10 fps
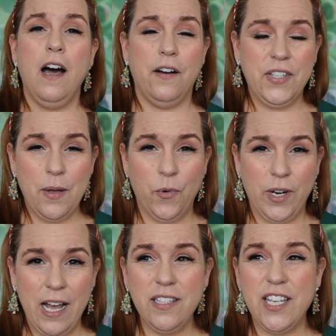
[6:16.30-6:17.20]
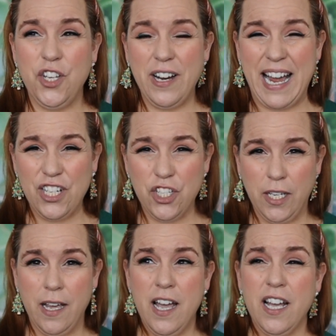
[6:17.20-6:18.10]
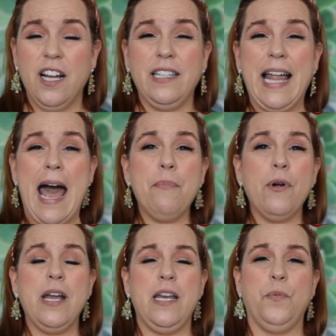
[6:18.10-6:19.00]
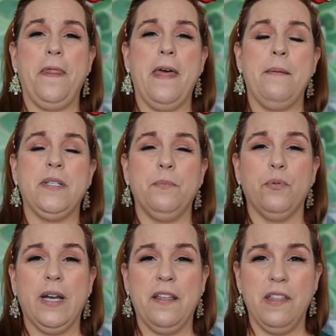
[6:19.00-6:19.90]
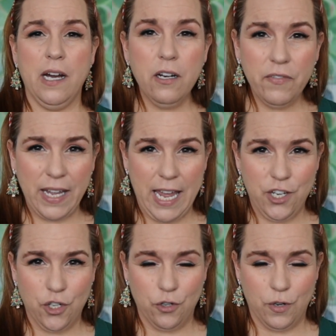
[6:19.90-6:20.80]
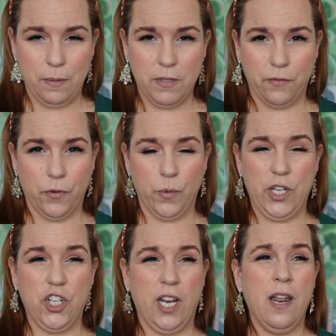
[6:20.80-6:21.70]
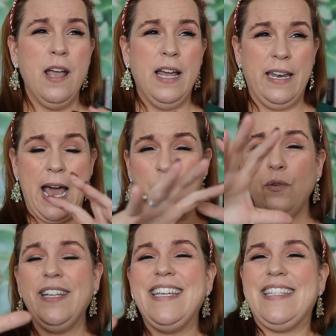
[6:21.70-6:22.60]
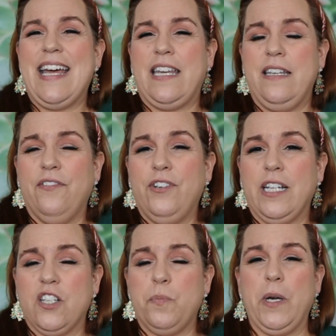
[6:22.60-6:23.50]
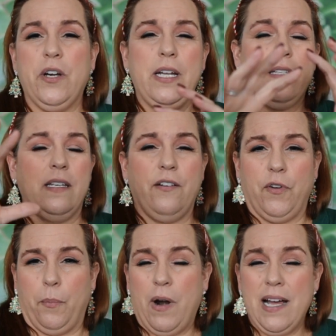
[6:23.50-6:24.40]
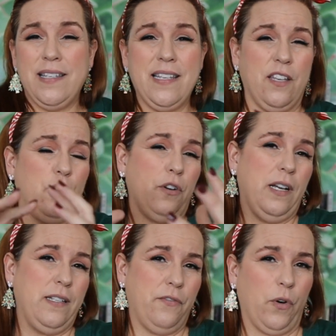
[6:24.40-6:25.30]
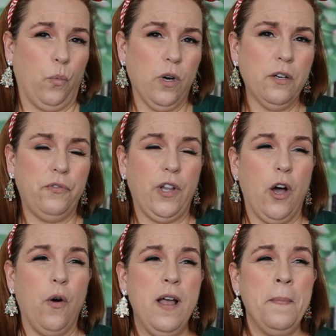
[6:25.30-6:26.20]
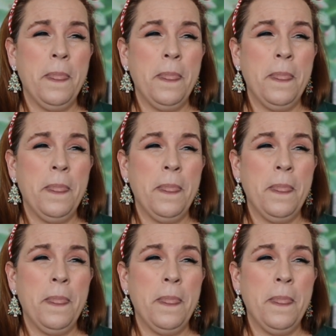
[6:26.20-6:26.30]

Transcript: of someone else and you're actually collaborating with them to bring their vacation dreams to fruition, not only is that a different experience, a different process, a different workflow,